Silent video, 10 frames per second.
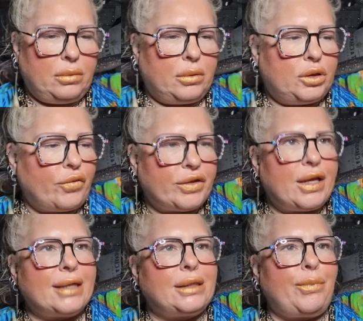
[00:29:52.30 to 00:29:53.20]
because obviously
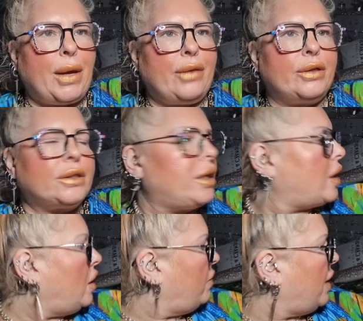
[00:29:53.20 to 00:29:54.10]
that's the bit that's going to
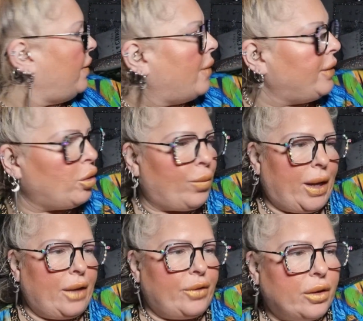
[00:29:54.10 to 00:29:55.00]
go around that middle
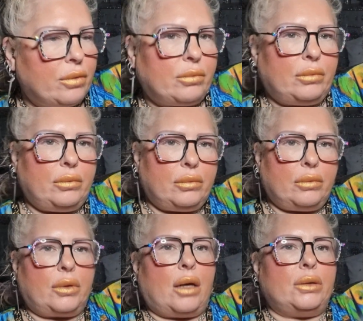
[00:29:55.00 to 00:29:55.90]
bit that
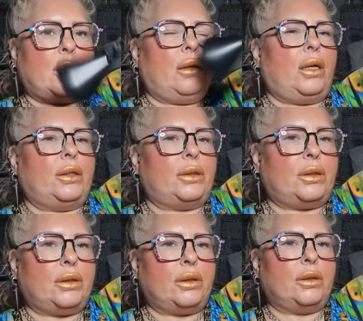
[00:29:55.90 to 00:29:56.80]
goes like
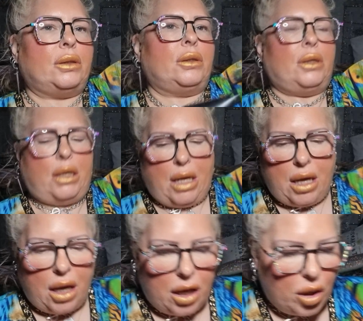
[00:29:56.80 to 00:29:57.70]
this.
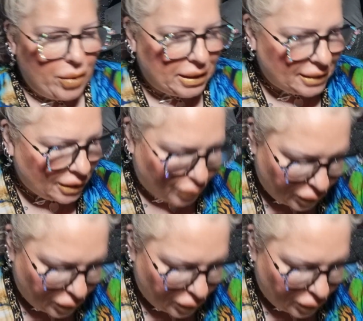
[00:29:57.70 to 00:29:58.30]
It says